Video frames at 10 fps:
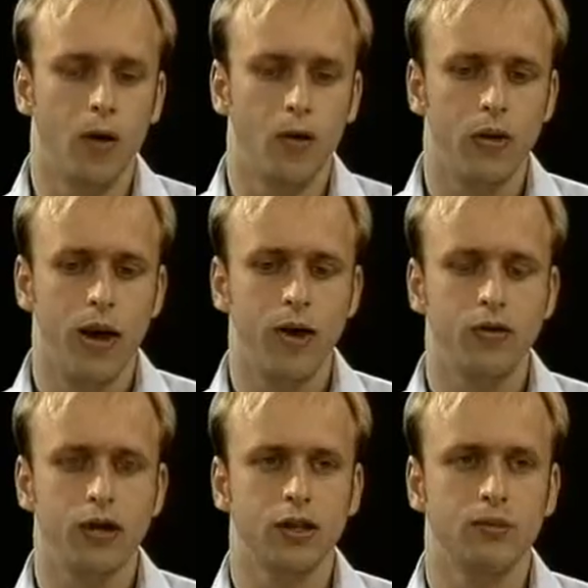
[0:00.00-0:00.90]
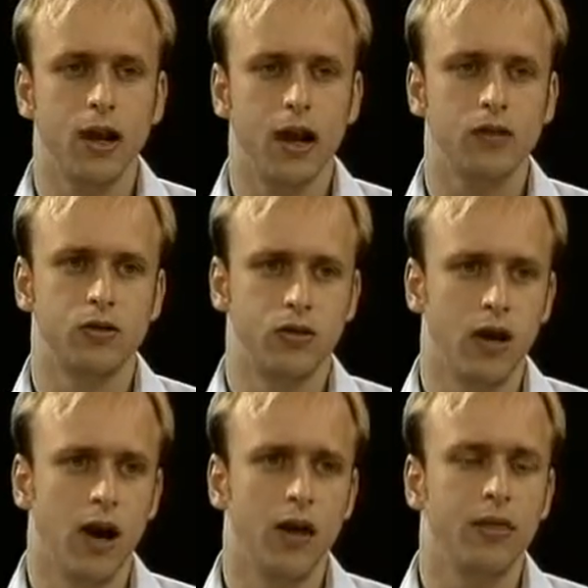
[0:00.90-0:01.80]
Whether NAFTA gets
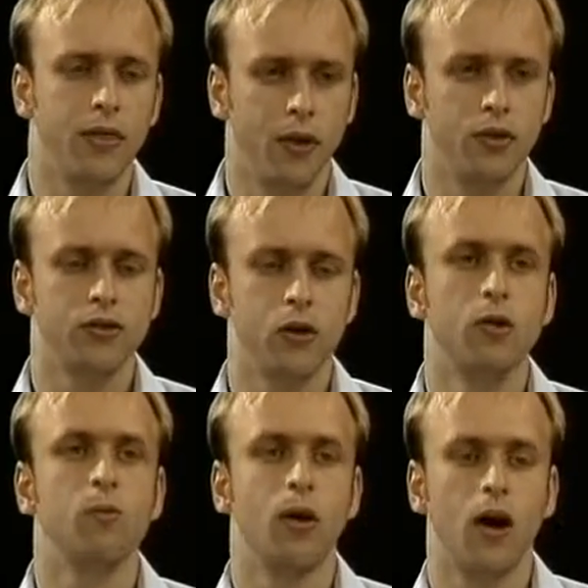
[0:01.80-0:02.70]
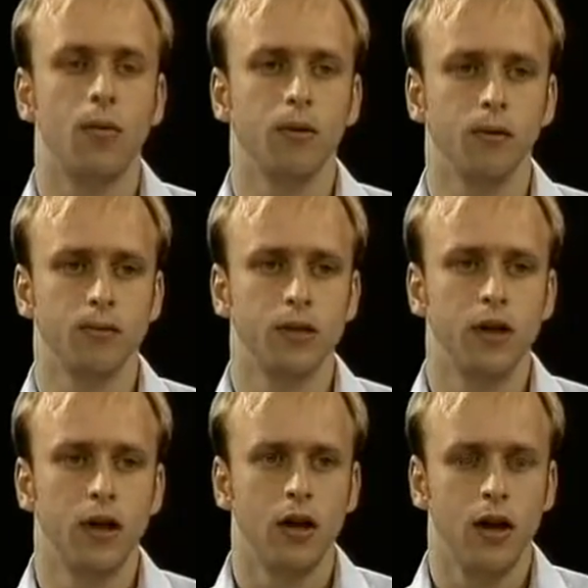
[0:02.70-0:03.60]
passed or not, there are certain
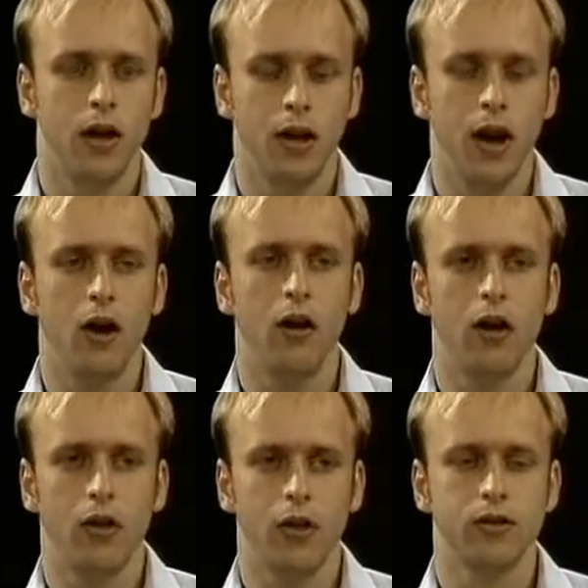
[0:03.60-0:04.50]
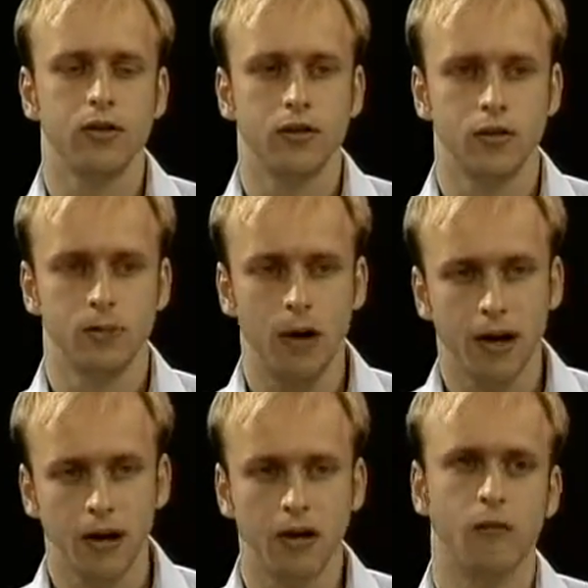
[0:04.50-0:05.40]
problems inherent in this
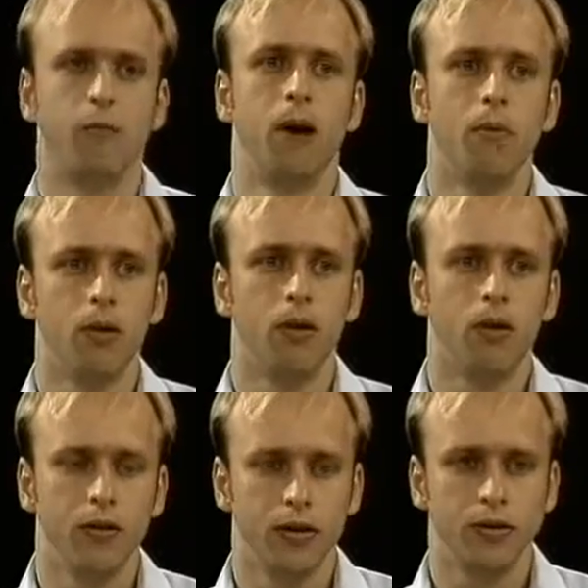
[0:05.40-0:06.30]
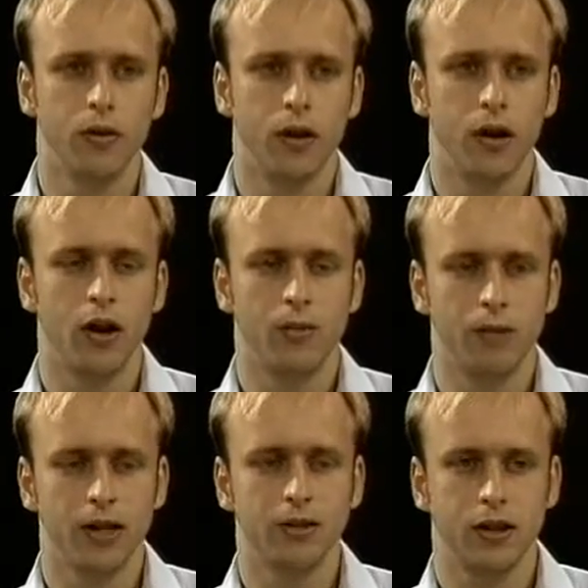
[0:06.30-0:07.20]
speculative bubble that's going
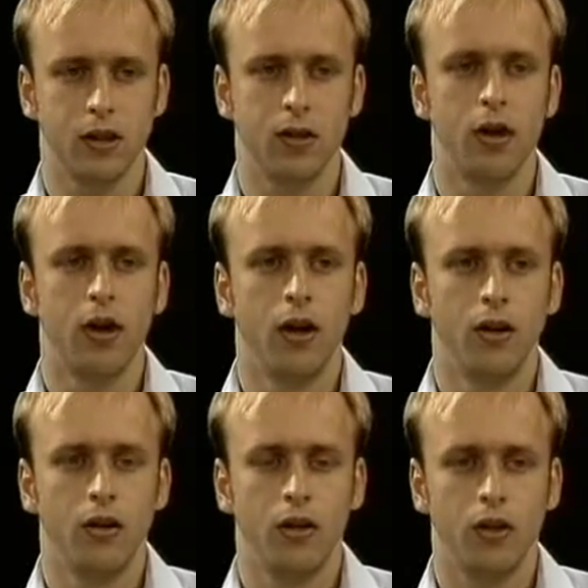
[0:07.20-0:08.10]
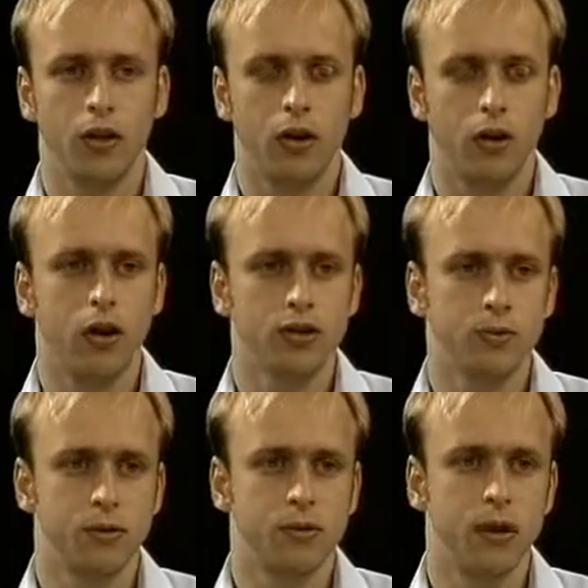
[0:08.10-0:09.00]
on in Mexico that are going to
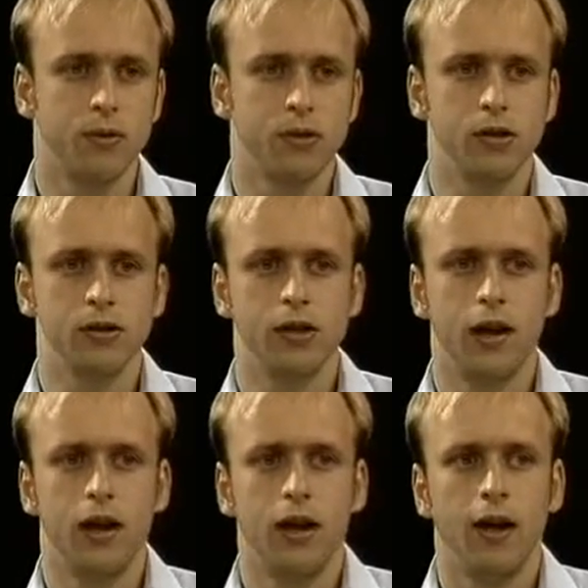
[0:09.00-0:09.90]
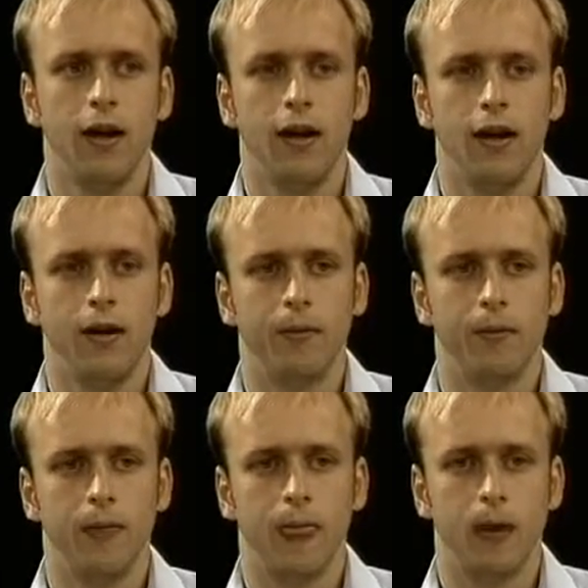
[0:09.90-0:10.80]
cause some disruptions.
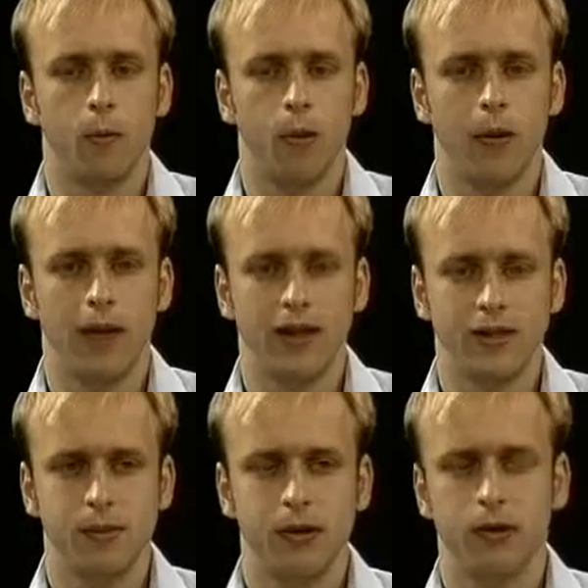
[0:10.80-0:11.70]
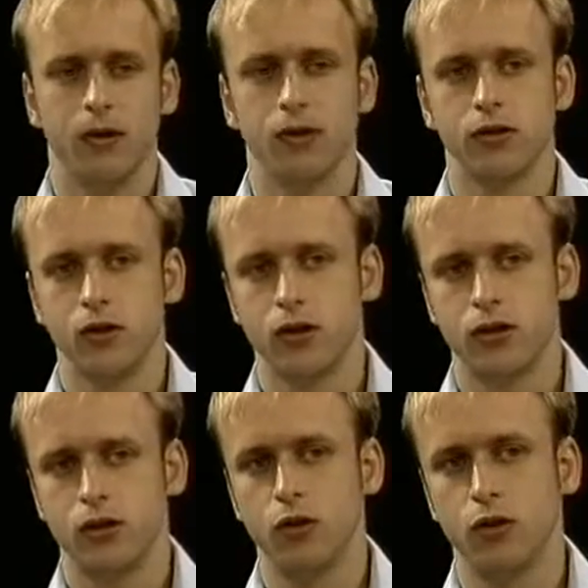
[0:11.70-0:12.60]
Whether that should be of
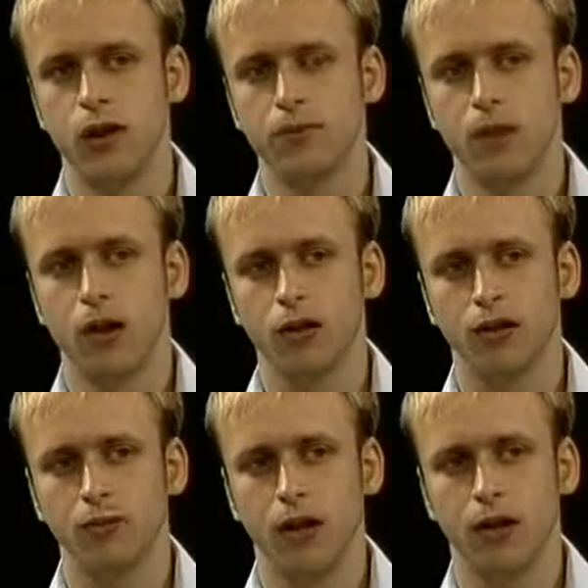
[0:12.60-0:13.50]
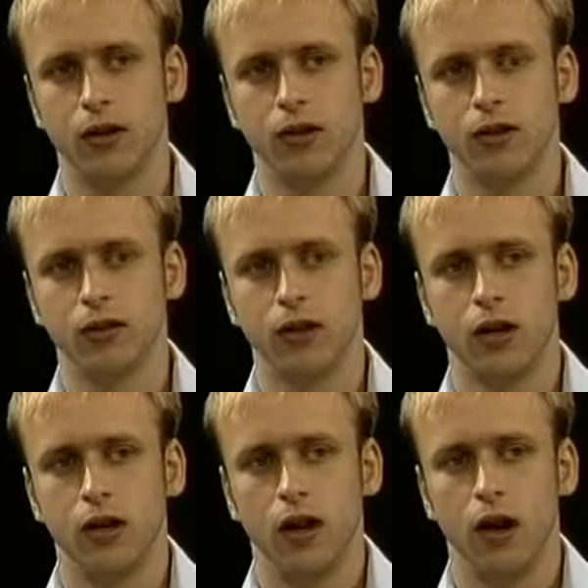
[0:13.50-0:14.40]
concern to U.S. policymakers